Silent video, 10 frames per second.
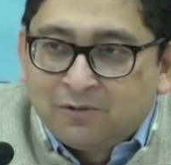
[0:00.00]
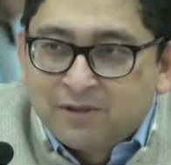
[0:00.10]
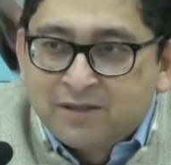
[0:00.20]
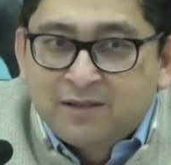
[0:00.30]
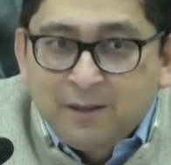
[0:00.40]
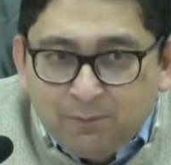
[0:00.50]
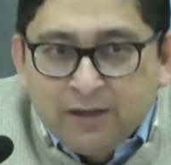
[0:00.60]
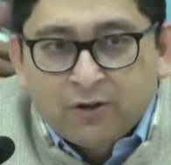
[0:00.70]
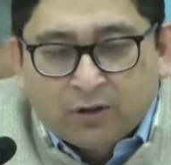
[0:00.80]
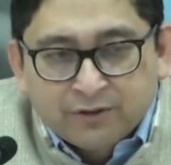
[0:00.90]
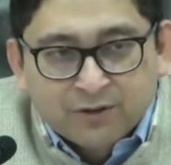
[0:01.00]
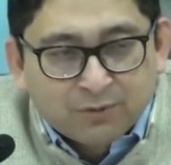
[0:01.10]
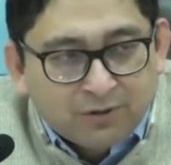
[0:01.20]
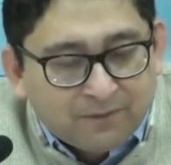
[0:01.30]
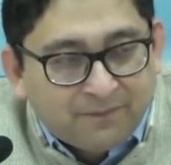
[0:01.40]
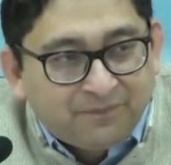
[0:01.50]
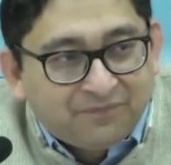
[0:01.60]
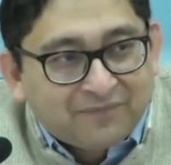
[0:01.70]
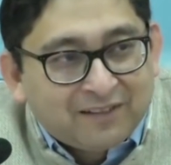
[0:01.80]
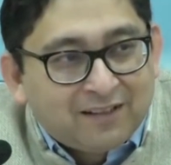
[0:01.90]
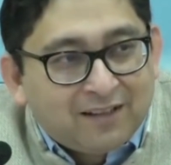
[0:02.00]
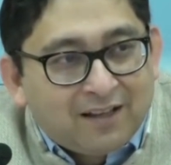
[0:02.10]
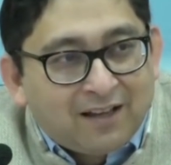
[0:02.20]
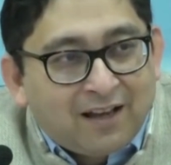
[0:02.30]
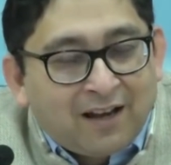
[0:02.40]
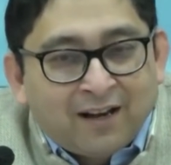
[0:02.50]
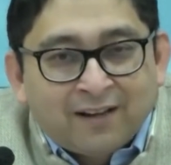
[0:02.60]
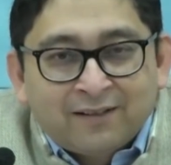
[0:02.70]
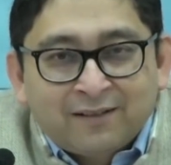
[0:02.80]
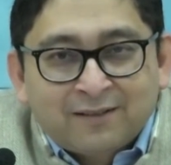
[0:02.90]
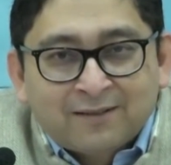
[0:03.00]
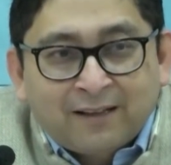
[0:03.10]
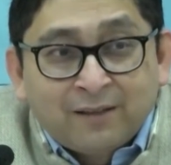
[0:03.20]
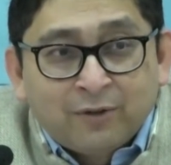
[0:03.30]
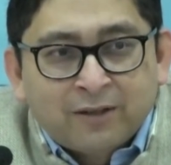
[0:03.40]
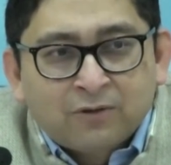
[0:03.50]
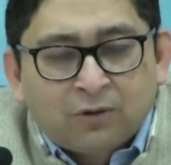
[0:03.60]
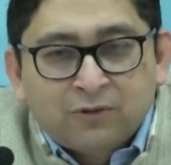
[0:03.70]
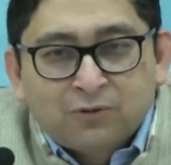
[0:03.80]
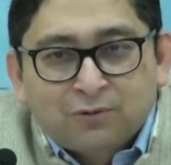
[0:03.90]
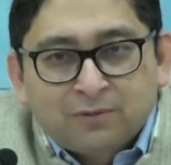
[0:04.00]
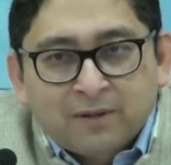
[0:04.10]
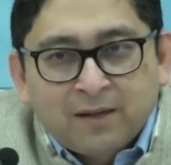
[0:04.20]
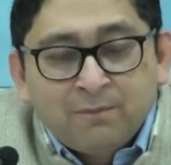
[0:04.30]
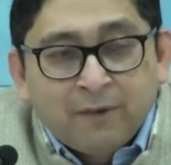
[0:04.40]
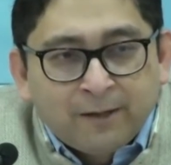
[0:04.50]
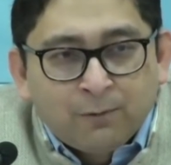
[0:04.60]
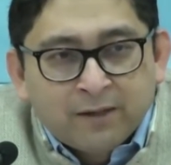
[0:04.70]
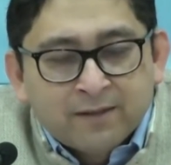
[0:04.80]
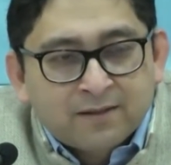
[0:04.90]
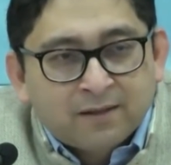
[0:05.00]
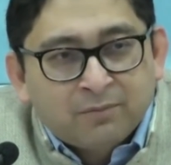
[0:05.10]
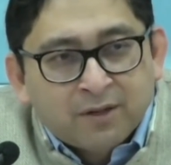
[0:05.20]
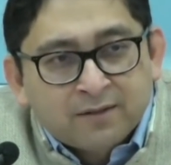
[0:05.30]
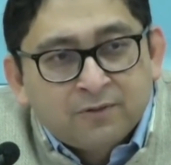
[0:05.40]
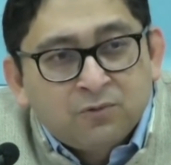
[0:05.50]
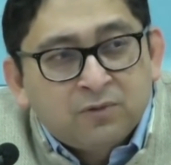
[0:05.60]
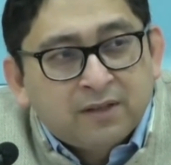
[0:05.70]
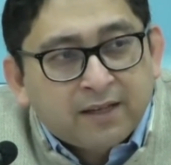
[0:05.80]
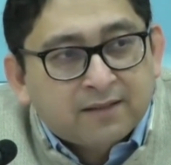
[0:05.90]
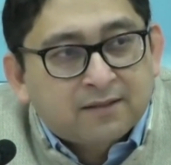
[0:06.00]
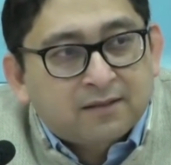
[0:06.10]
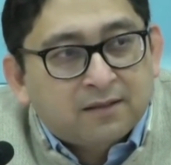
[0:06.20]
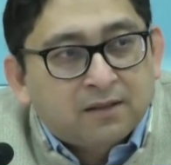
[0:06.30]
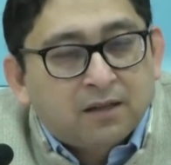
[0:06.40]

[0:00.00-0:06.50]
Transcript: who is deeply knowledgeable, and Sai Deepak is also in many ways a person who takes